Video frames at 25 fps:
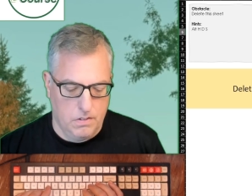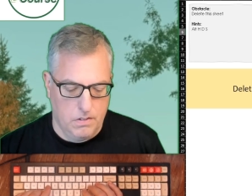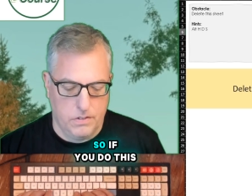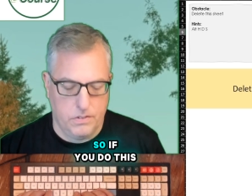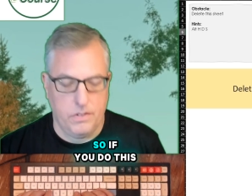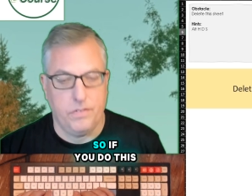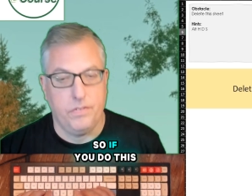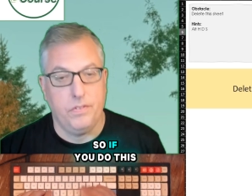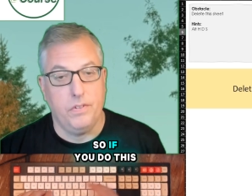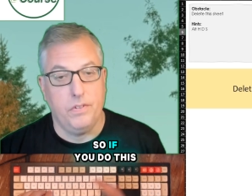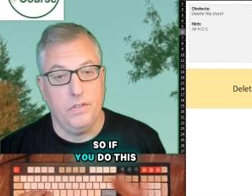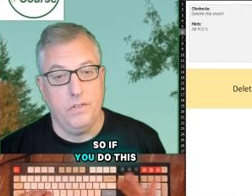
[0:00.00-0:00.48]

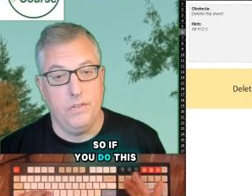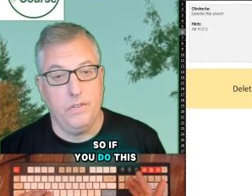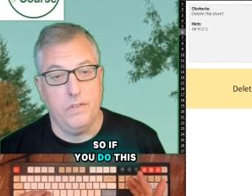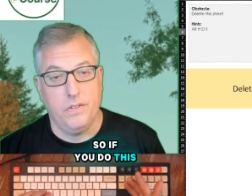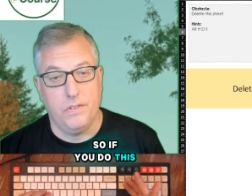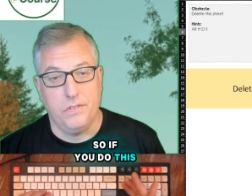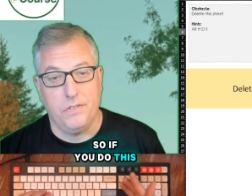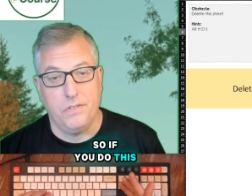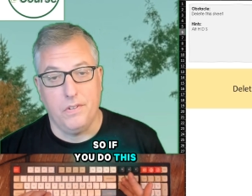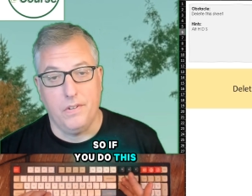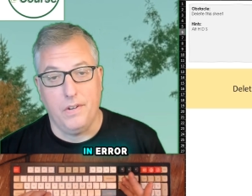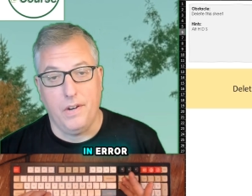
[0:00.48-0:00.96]
So if you do
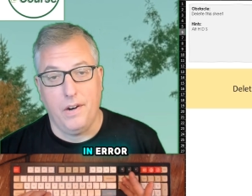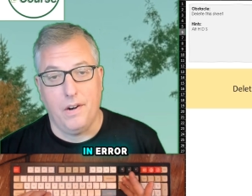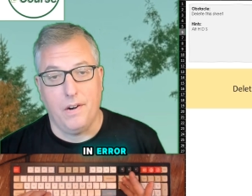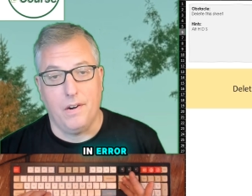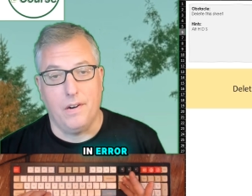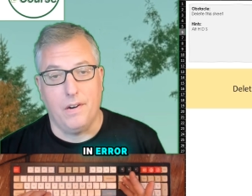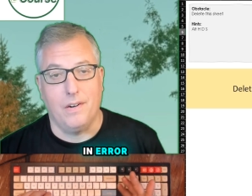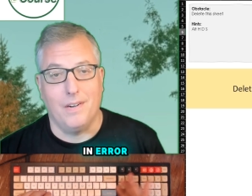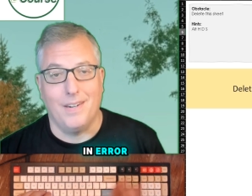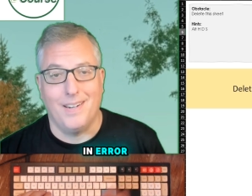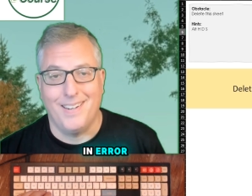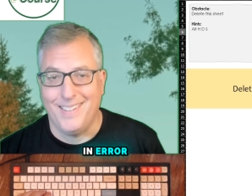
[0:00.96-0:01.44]
this in
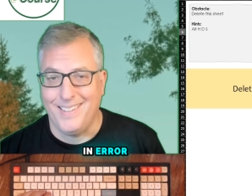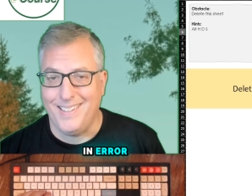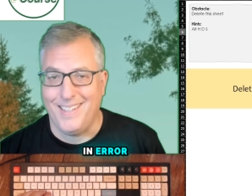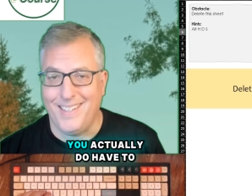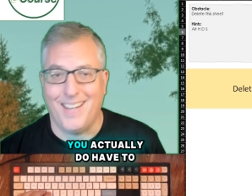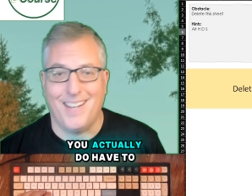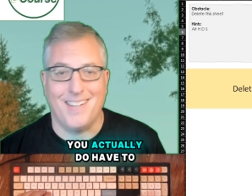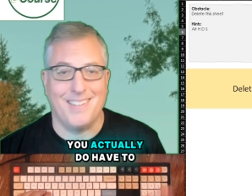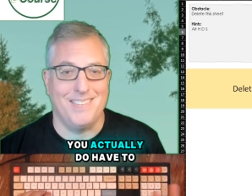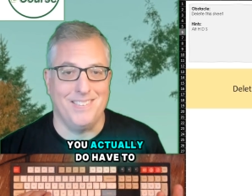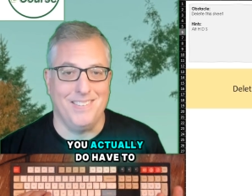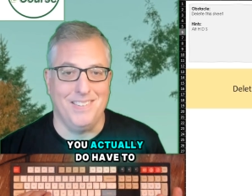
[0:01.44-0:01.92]
error, you
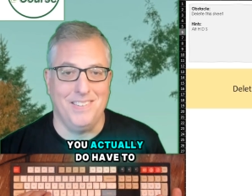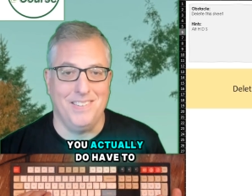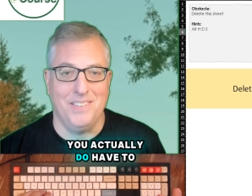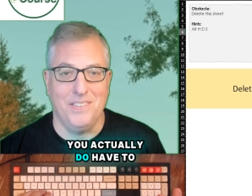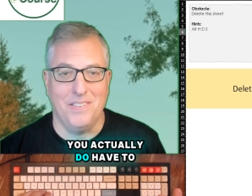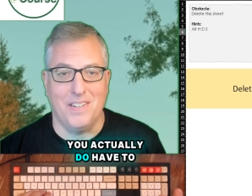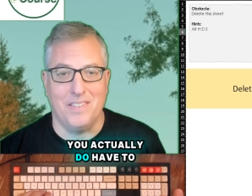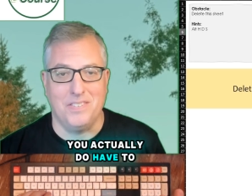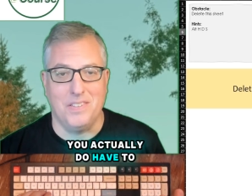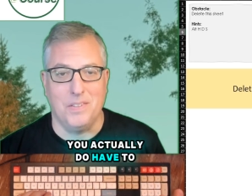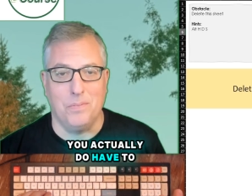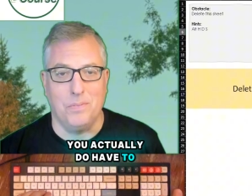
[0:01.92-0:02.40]
actually do
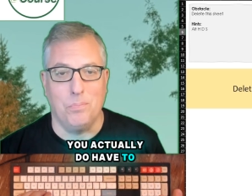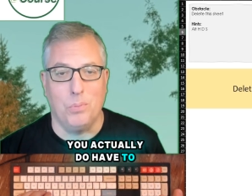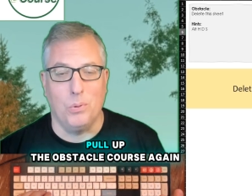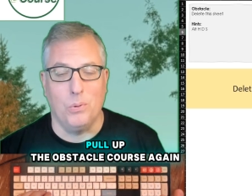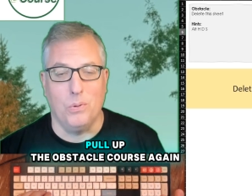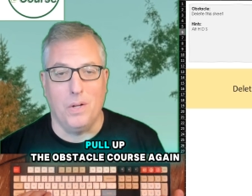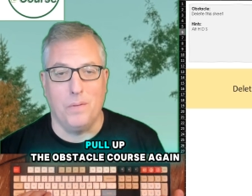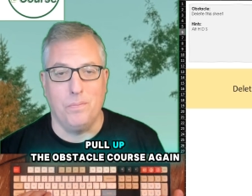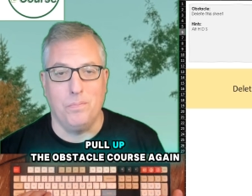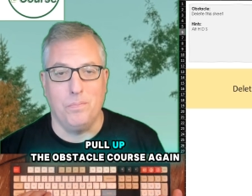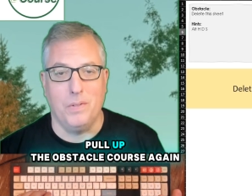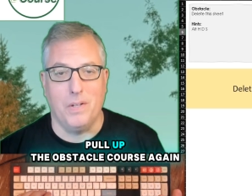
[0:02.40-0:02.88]
have to
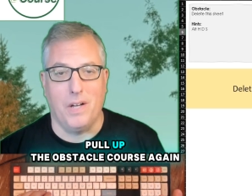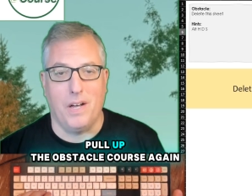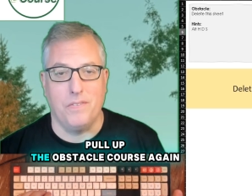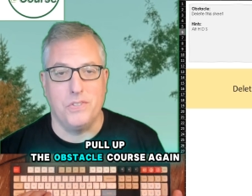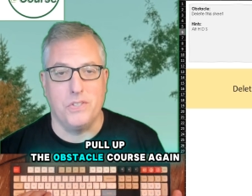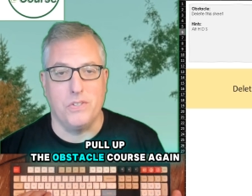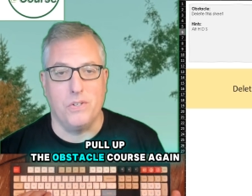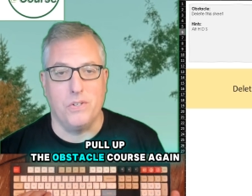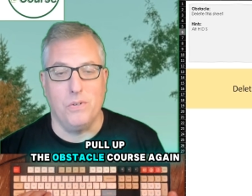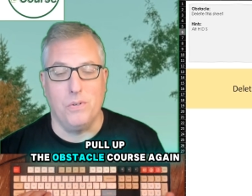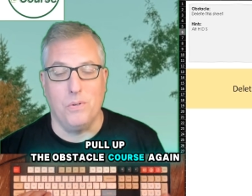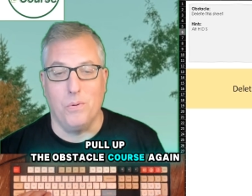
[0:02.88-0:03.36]
pull up the
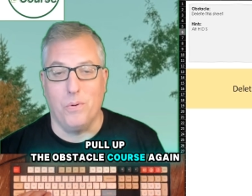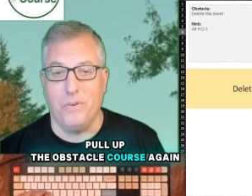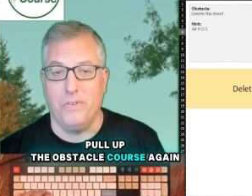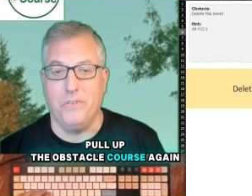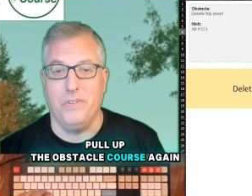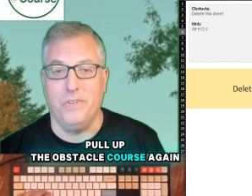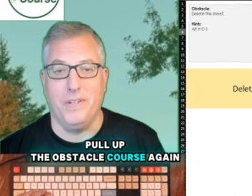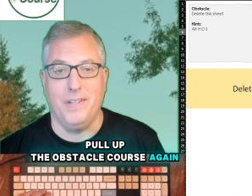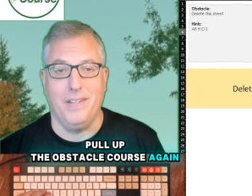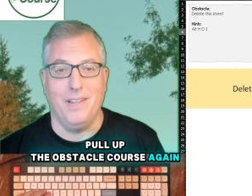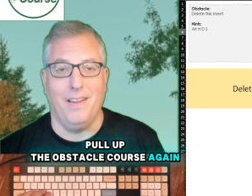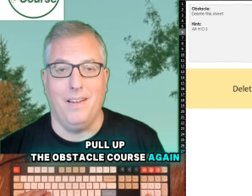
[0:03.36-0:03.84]
obstacle course
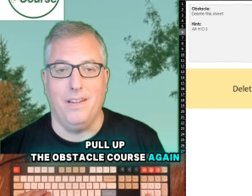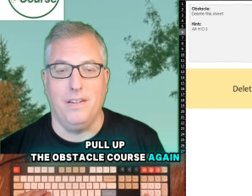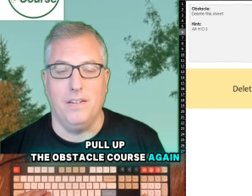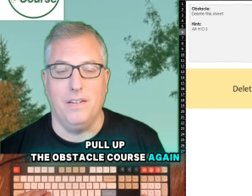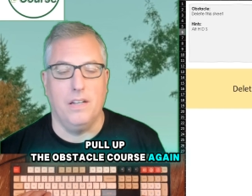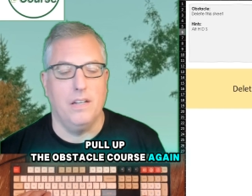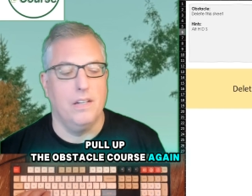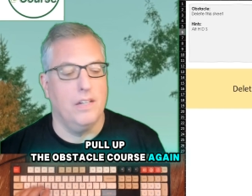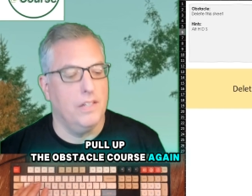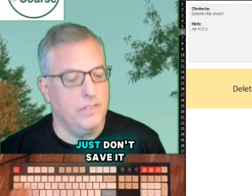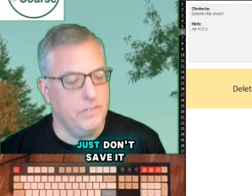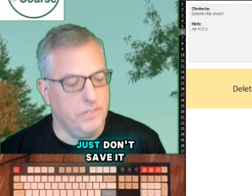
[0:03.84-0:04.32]
again.
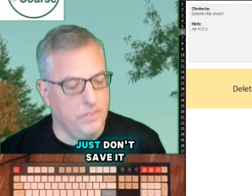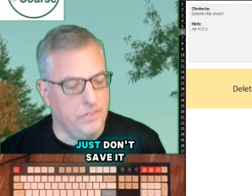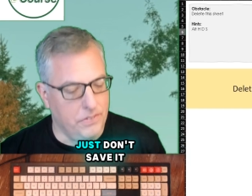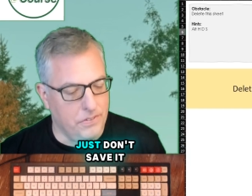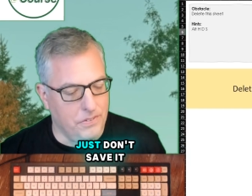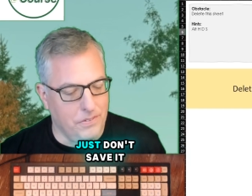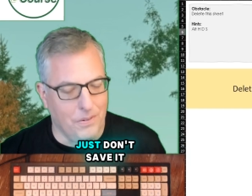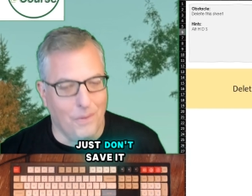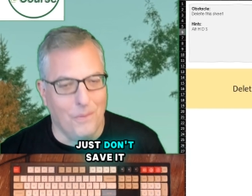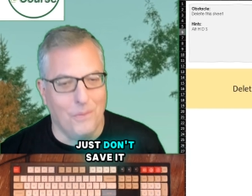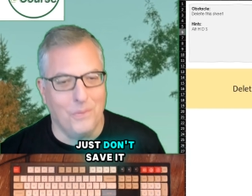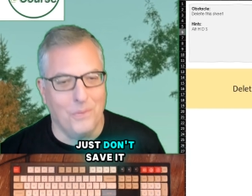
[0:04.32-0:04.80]

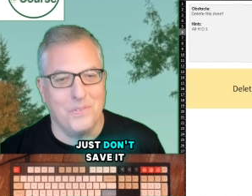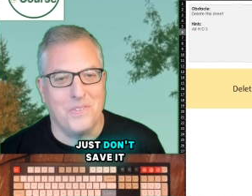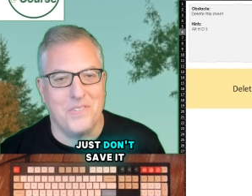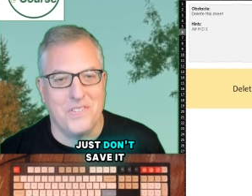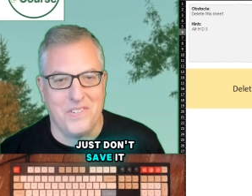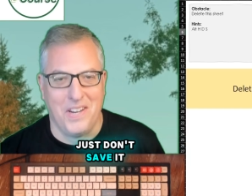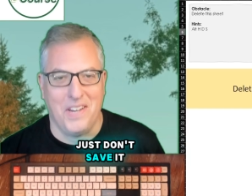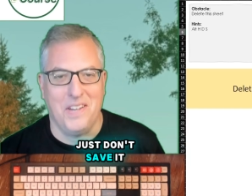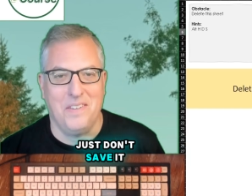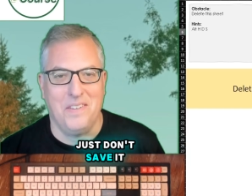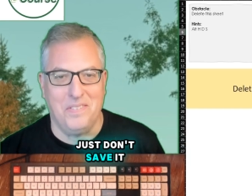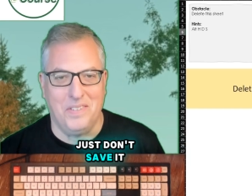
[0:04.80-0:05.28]
Just don't
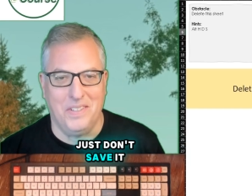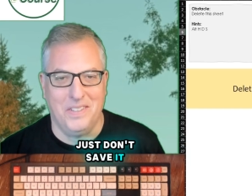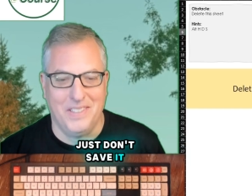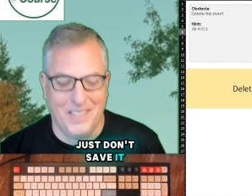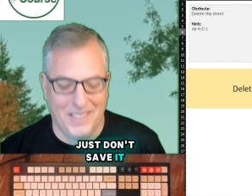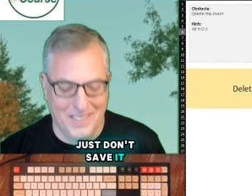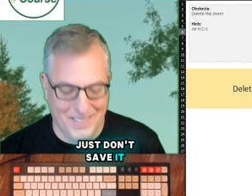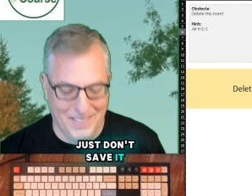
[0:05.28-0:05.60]
save it.